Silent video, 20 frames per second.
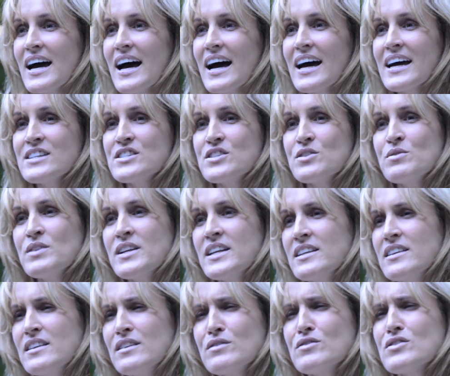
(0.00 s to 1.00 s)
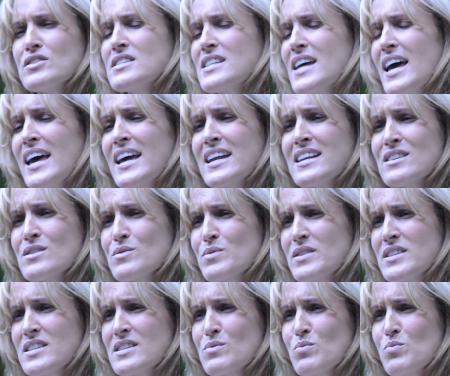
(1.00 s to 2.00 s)
And you just end
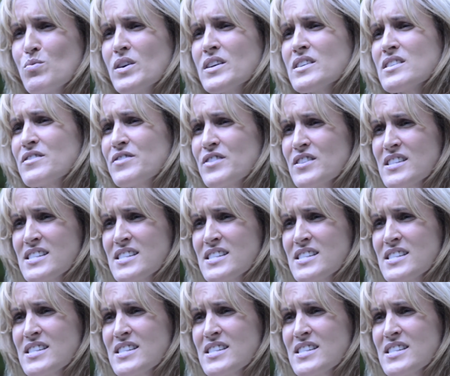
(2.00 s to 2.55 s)
with this wonderful